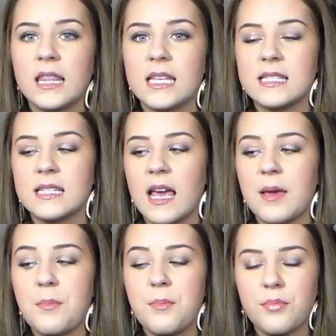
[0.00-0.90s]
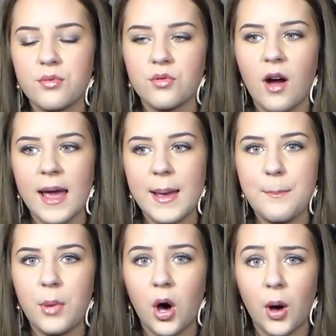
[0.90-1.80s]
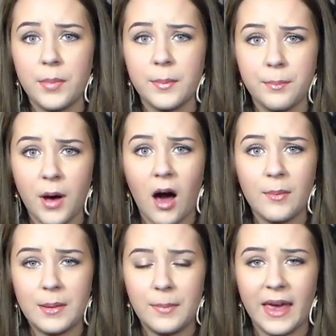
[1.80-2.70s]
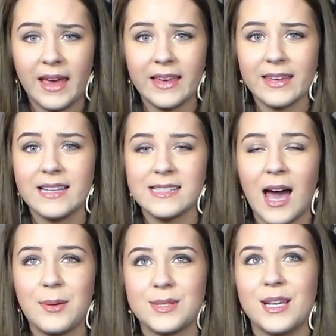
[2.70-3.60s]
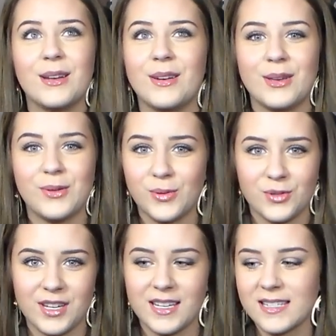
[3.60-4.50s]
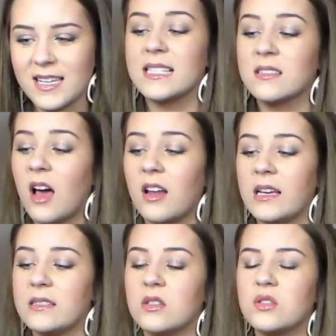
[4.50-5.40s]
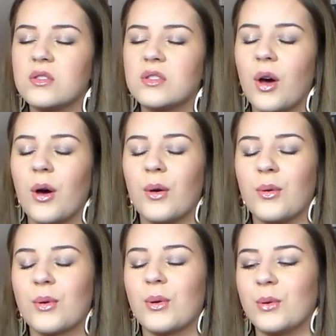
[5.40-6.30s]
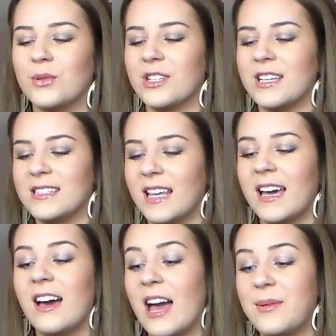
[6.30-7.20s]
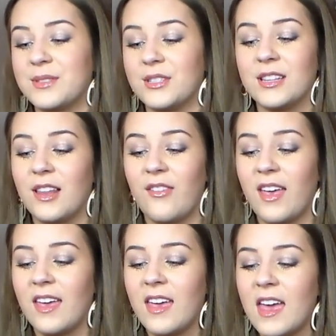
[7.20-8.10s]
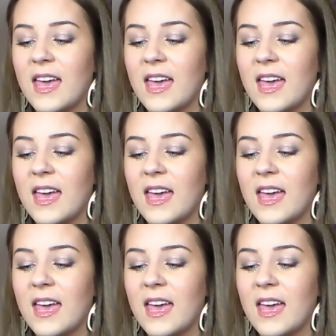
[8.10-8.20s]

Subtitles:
This is a bright pop Barbie pink. It's absolutely gorgeous. This colour is so gorgeous, like I absolutely love it.